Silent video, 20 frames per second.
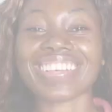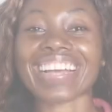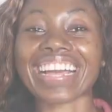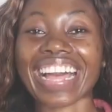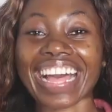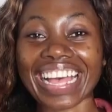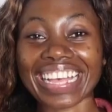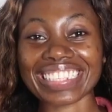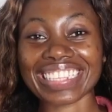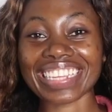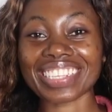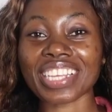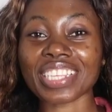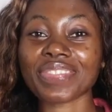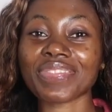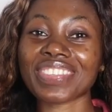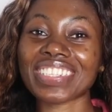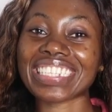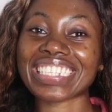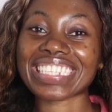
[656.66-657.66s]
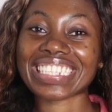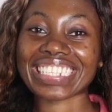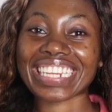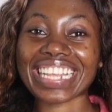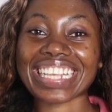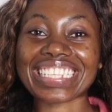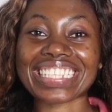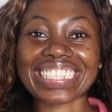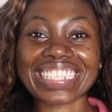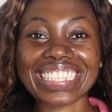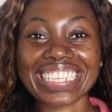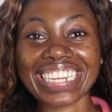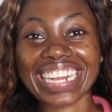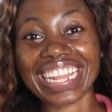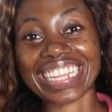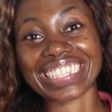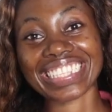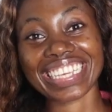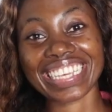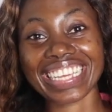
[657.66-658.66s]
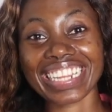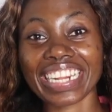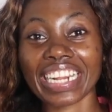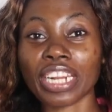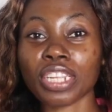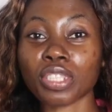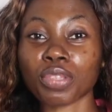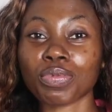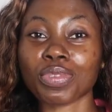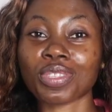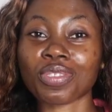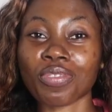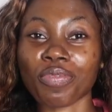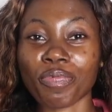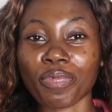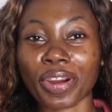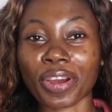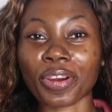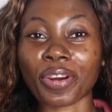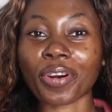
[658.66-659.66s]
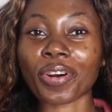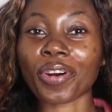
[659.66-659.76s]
So guys, I just finished tasting and taking a little bit of my